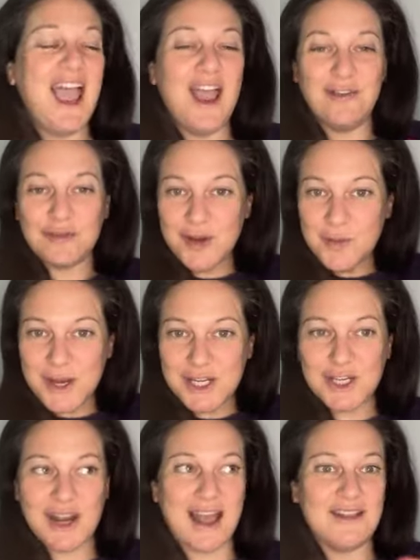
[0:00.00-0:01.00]
every
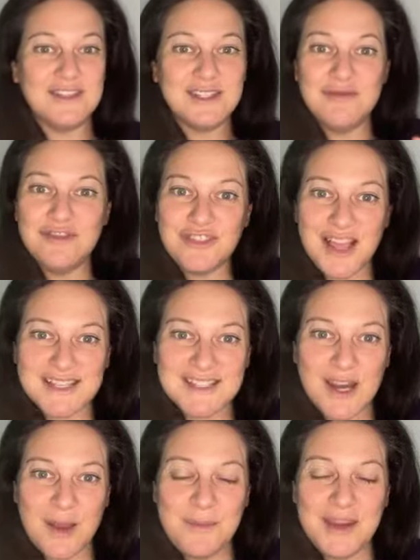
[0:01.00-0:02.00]
week should have some
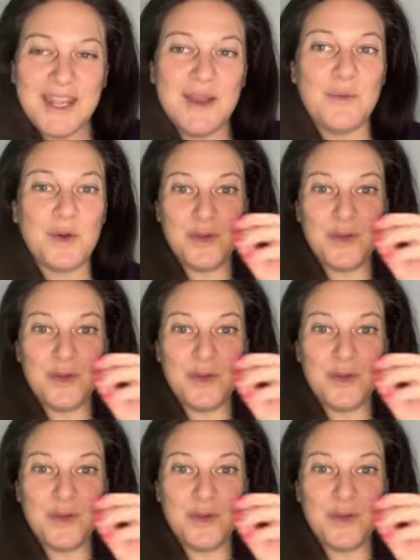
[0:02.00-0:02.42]
flex time in it